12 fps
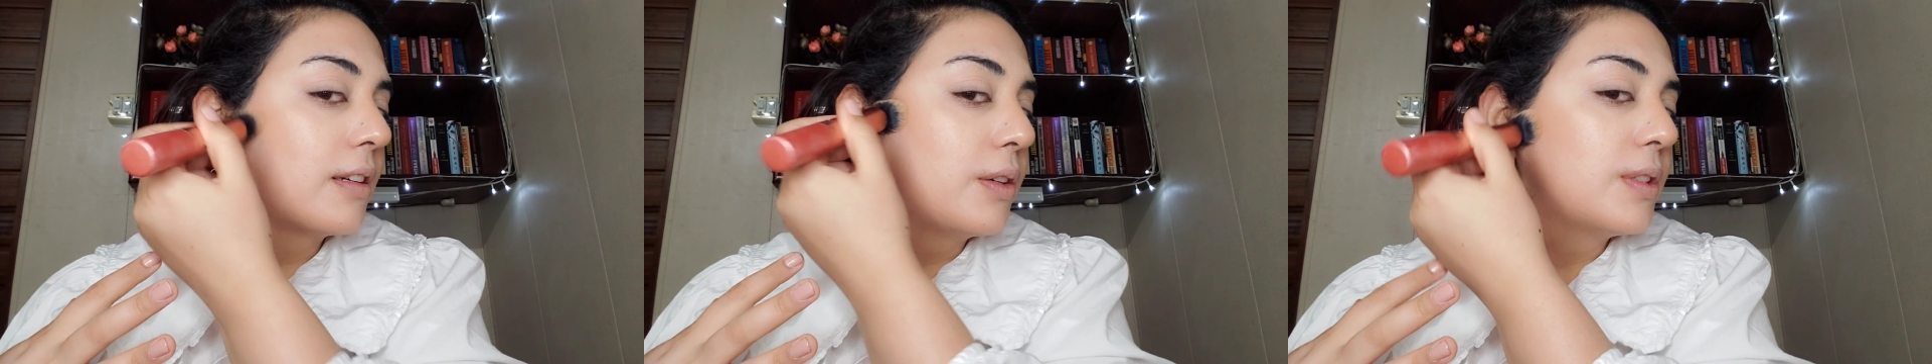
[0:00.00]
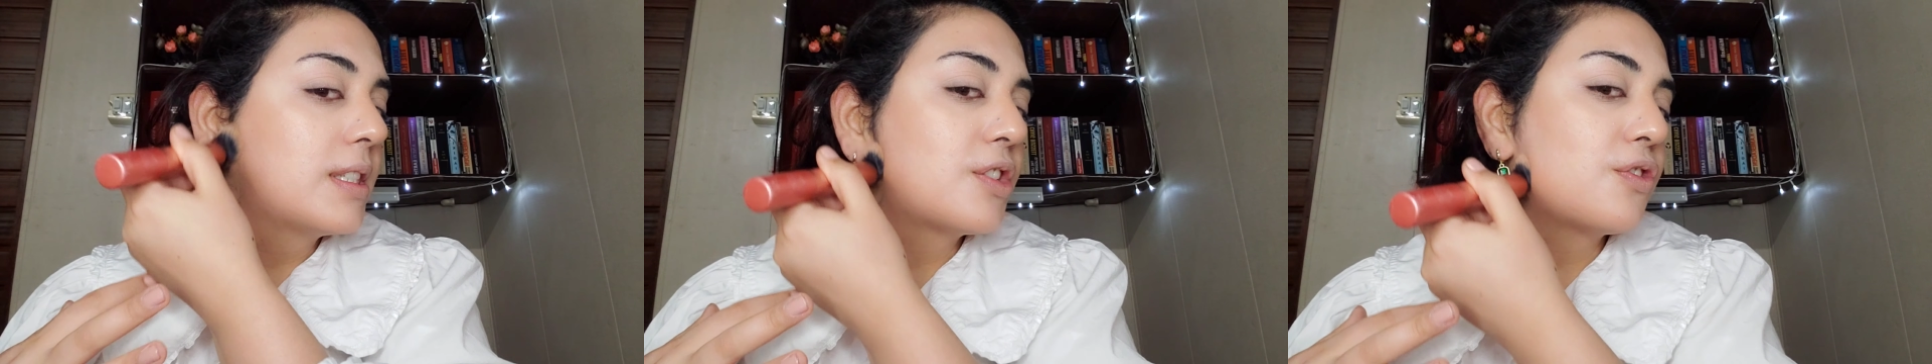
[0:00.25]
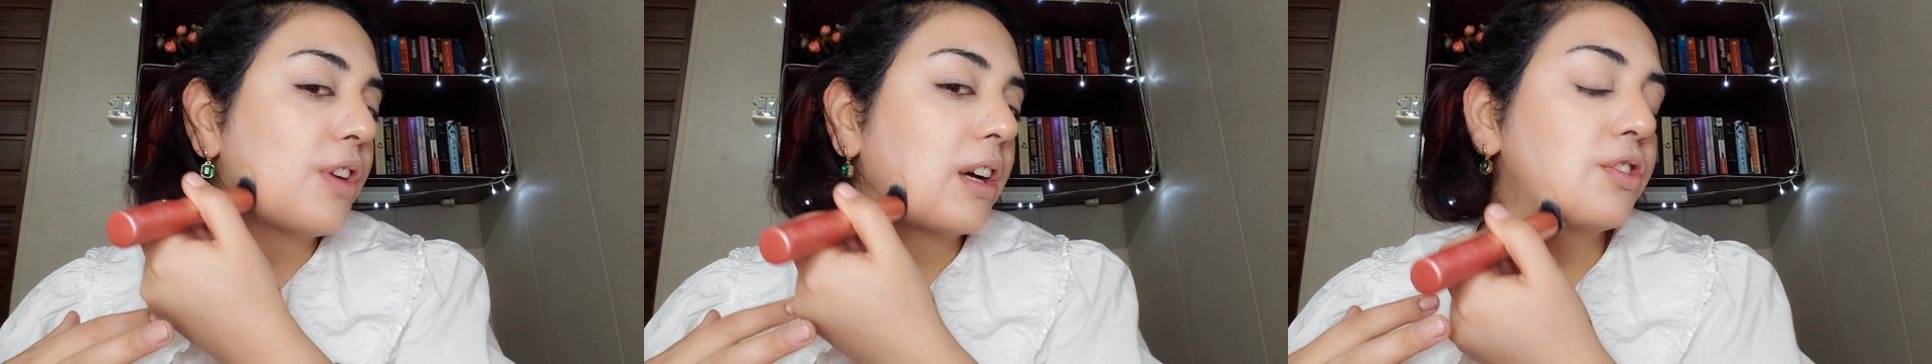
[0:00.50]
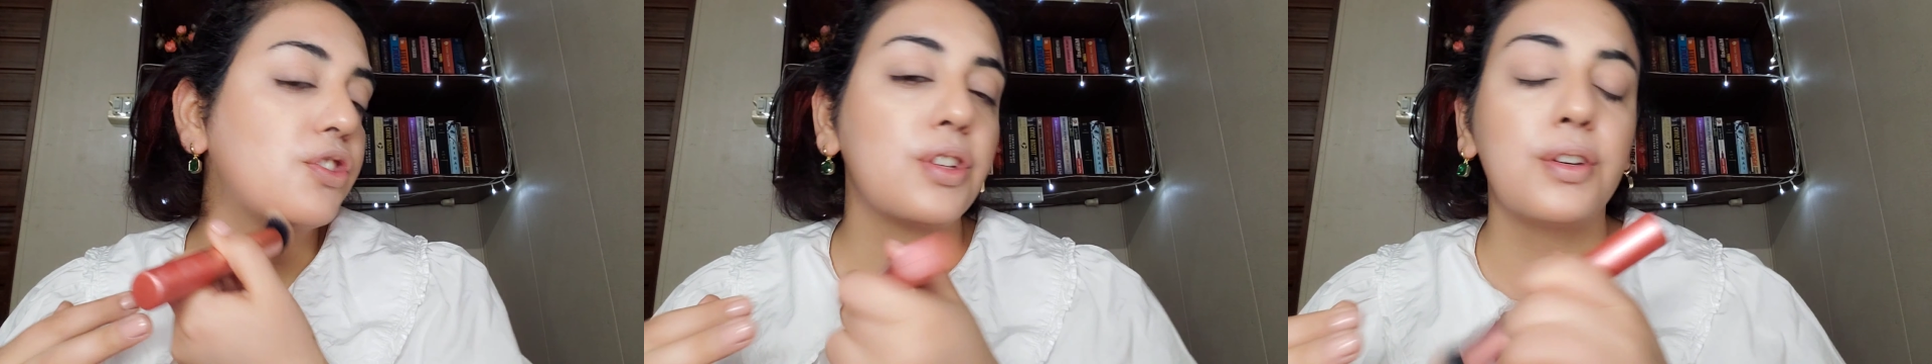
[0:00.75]
good
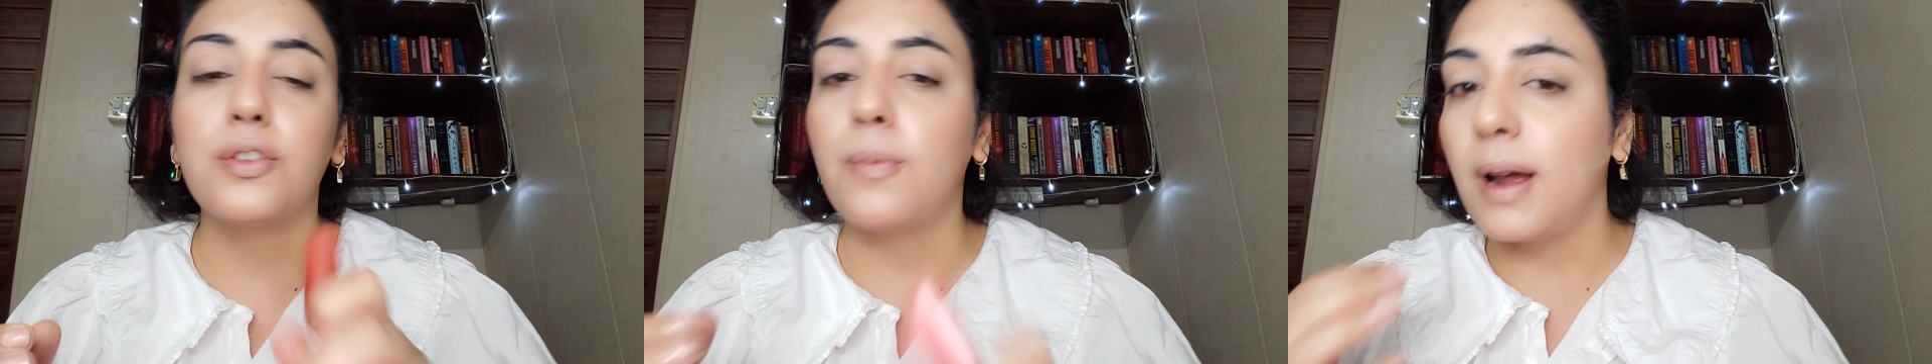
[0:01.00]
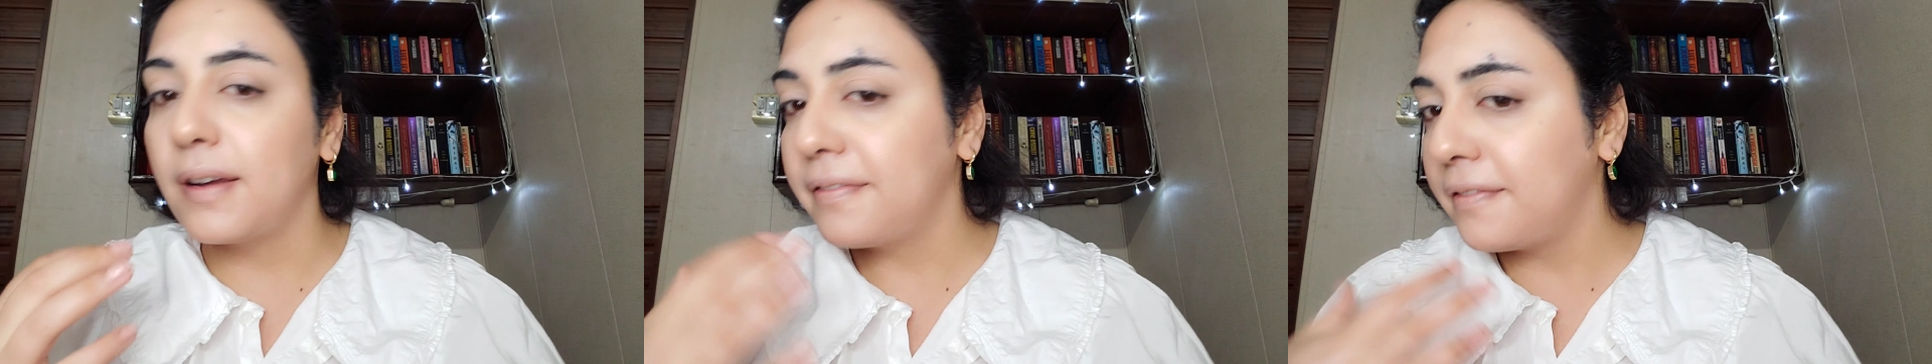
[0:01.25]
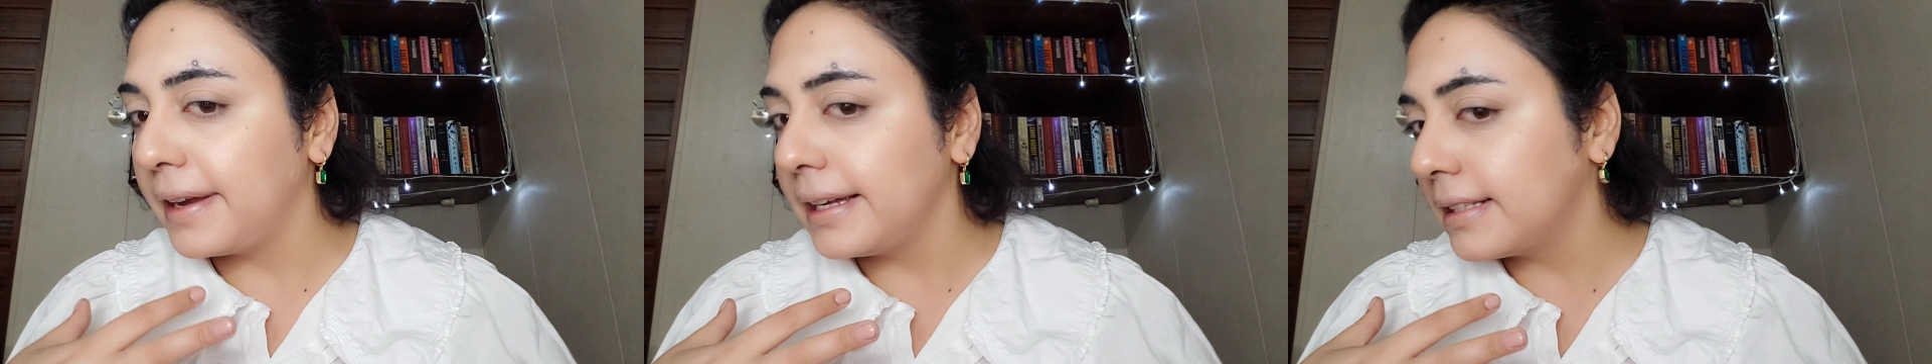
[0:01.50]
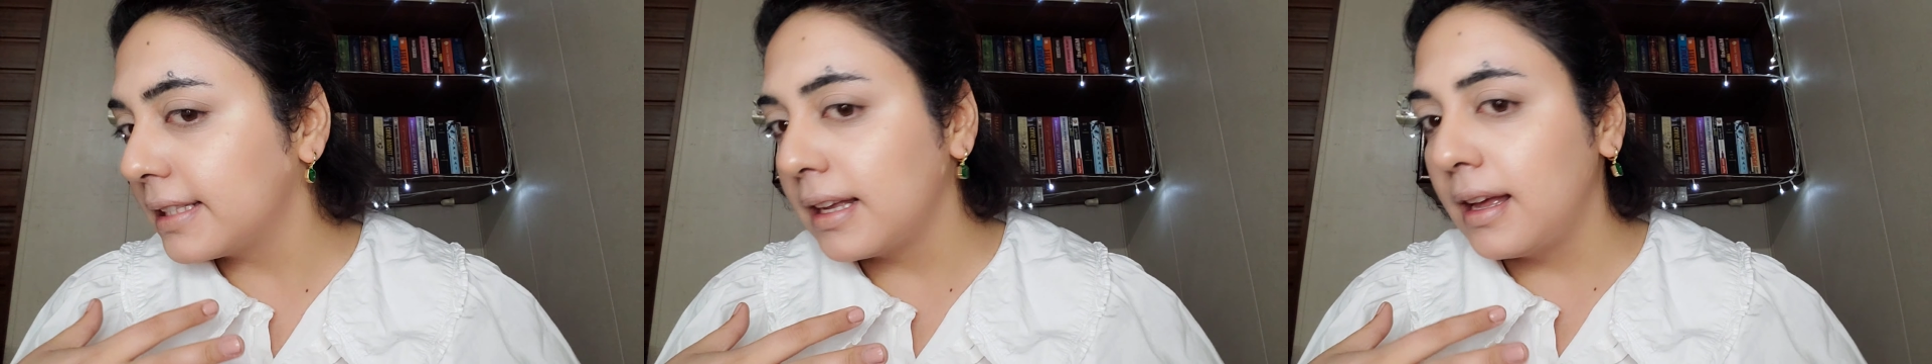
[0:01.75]
structure to my
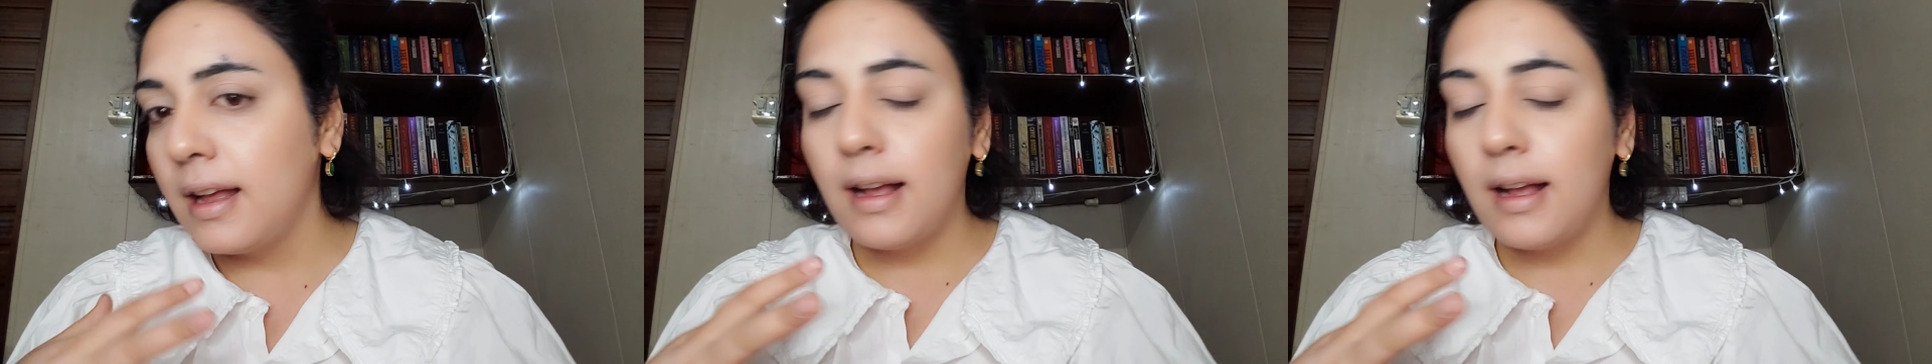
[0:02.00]
face